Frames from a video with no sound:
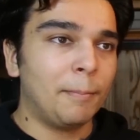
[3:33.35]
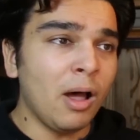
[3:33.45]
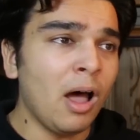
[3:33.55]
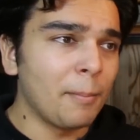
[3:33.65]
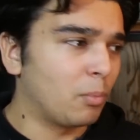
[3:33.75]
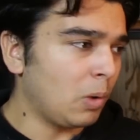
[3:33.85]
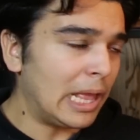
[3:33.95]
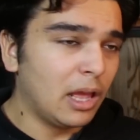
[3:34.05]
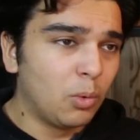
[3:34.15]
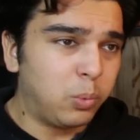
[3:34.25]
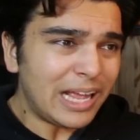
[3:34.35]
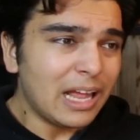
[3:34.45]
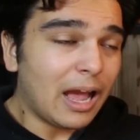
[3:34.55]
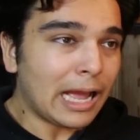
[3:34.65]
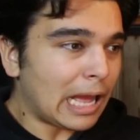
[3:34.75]
Mom, what?
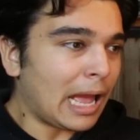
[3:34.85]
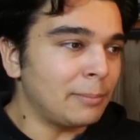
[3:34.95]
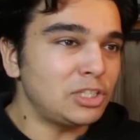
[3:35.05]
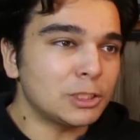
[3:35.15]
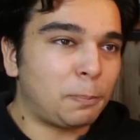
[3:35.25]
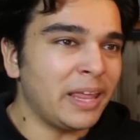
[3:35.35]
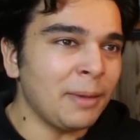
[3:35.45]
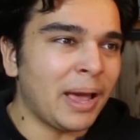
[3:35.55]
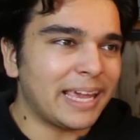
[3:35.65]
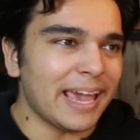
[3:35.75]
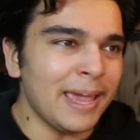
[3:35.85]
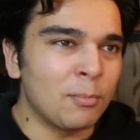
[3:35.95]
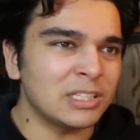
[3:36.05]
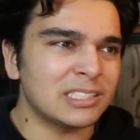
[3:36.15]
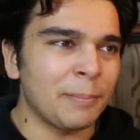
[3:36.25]
what? I'm just playing my
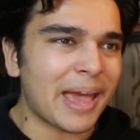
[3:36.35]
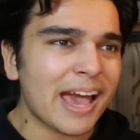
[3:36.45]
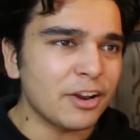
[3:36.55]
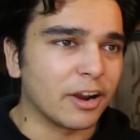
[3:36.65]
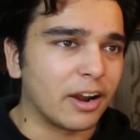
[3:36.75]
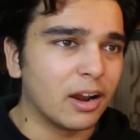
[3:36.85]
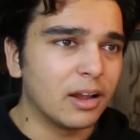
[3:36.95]
game. What's the matter?